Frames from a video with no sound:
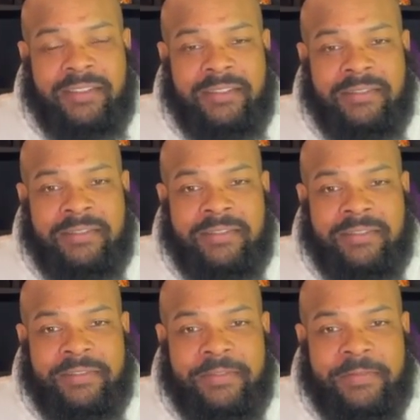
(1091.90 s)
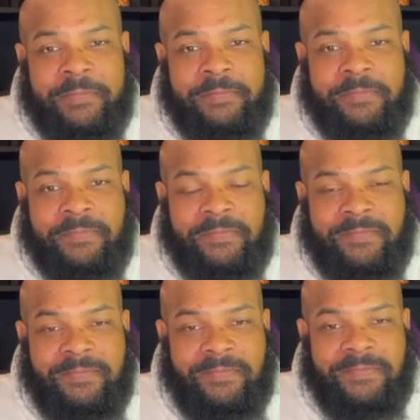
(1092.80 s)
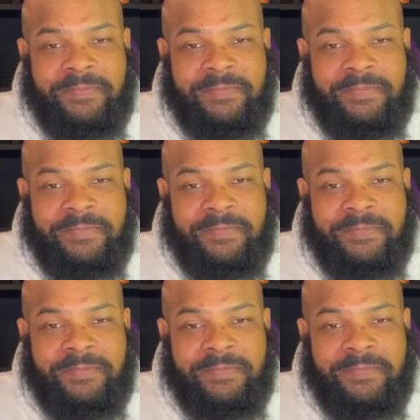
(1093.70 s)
Nobody speaks.